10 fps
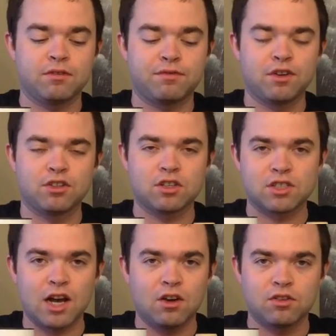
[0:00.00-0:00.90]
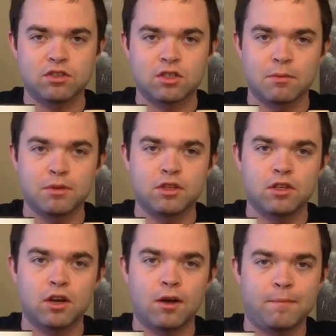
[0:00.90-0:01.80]
filters out some of
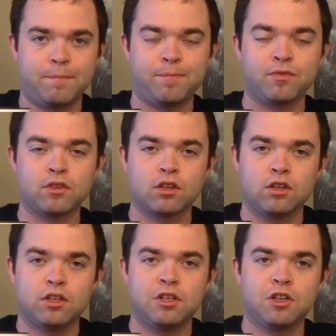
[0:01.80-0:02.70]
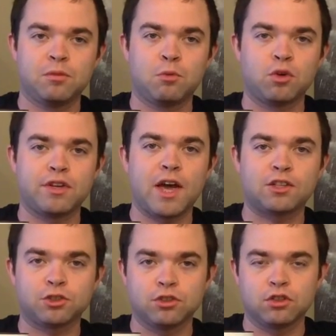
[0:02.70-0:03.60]
the, the more
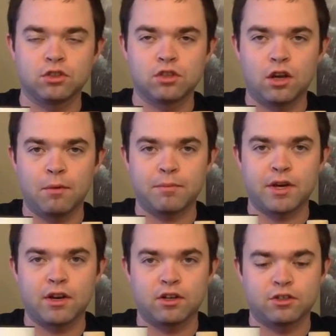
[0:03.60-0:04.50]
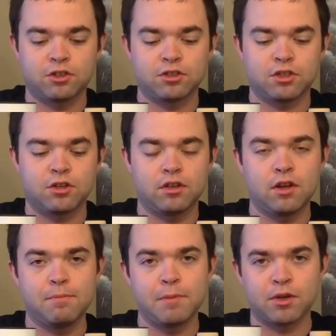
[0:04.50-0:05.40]
natural characters and
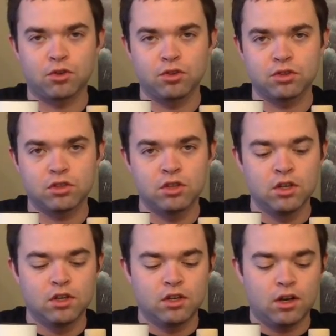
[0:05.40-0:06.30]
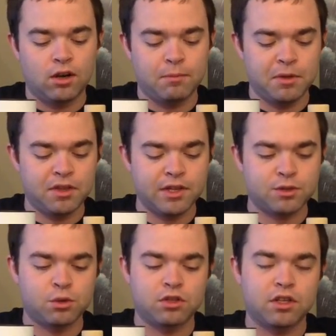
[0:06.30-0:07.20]
minerals, and that
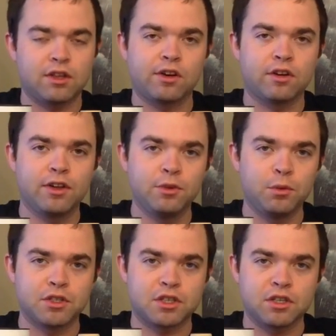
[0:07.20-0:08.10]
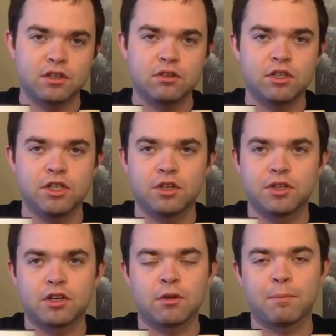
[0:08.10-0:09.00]
sort of thing that are in the whiskey,
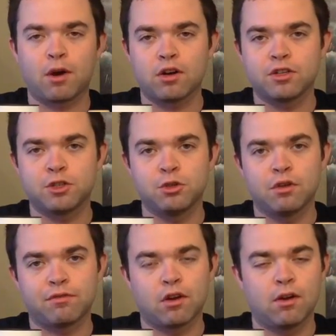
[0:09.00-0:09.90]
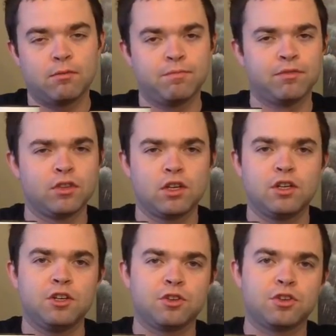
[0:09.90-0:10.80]
that are imparted to it from,
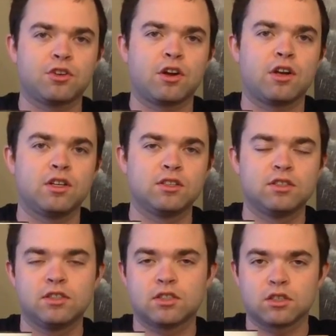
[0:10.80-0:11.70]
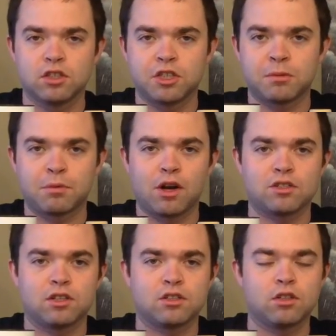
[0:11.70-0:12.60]
the grain distillation
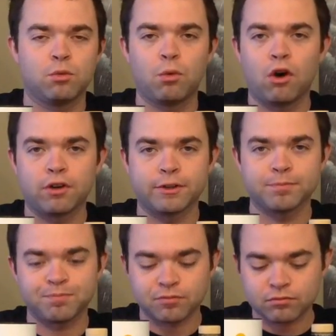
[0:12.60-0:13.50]
process, the water,